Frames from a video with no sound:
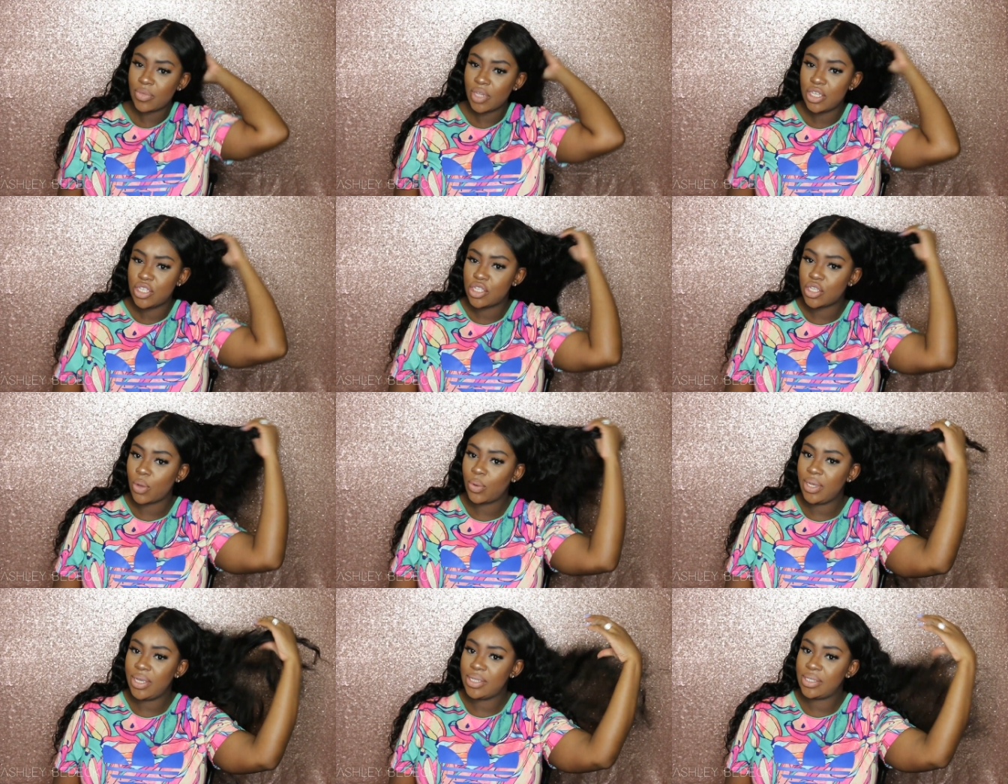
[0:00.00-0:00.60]

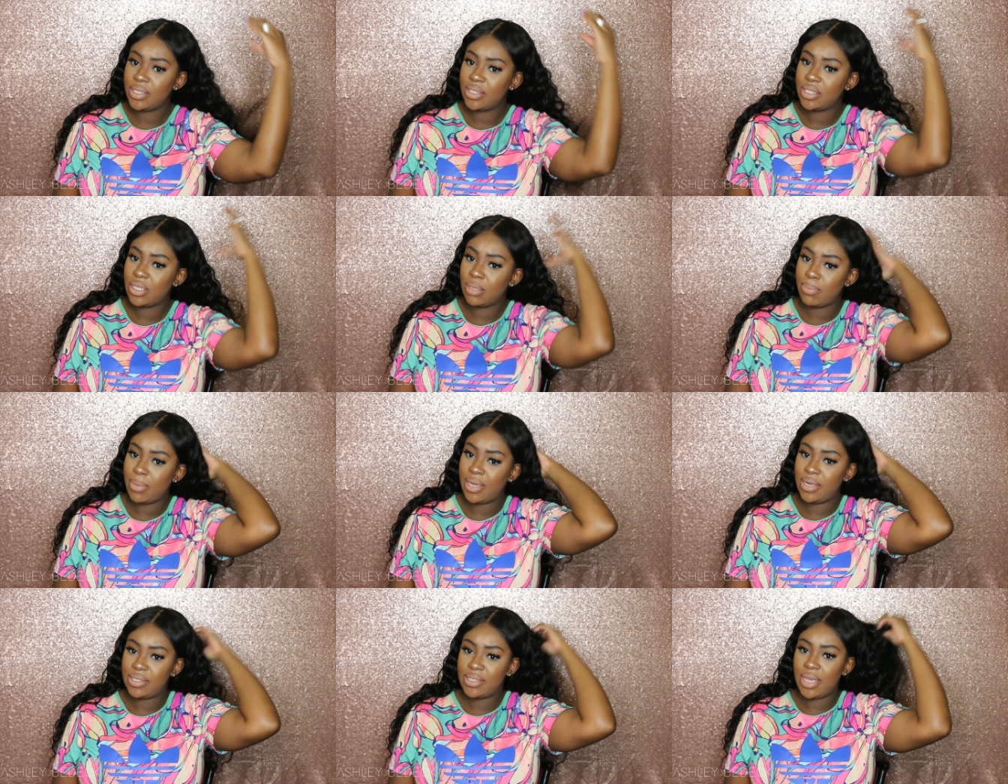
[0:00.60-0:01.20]
so easy to
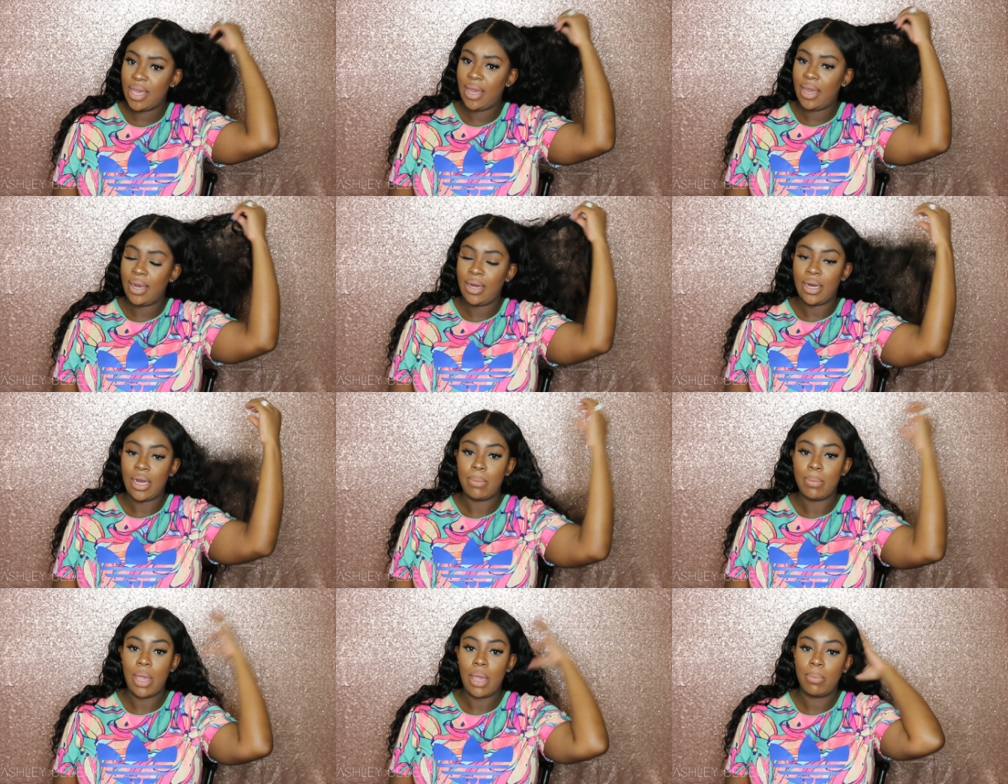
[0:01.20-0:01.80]
maintain,
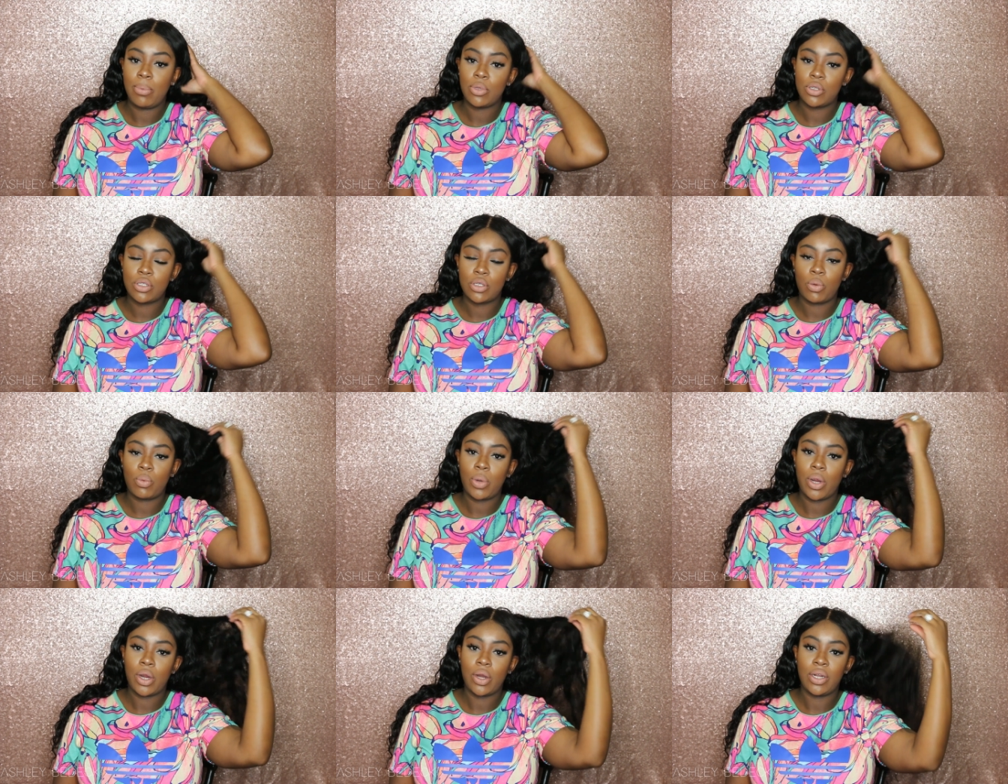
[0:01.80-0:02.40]
and I'm able to
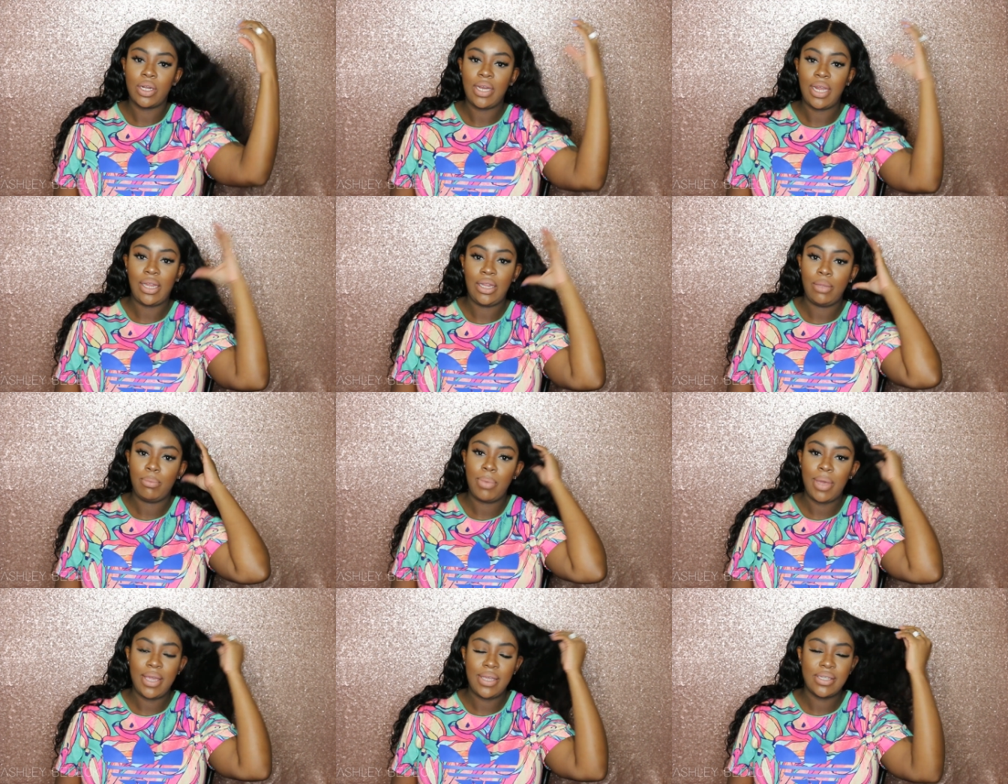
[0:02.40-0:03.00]
wear it on a
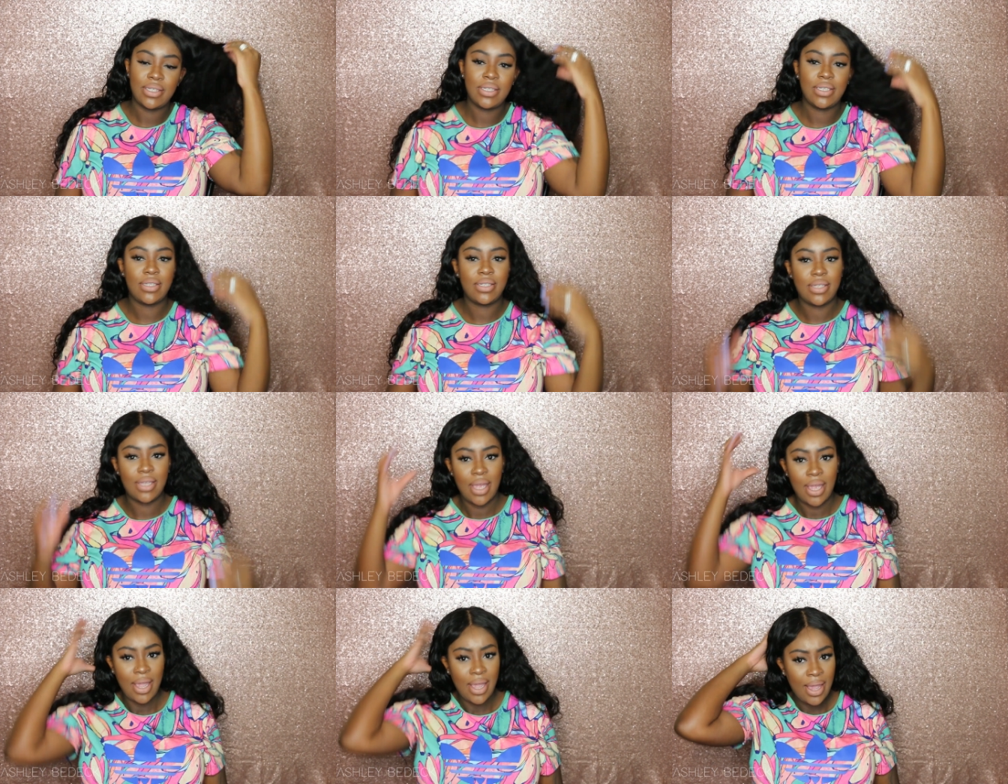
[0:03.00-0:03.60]
daily basis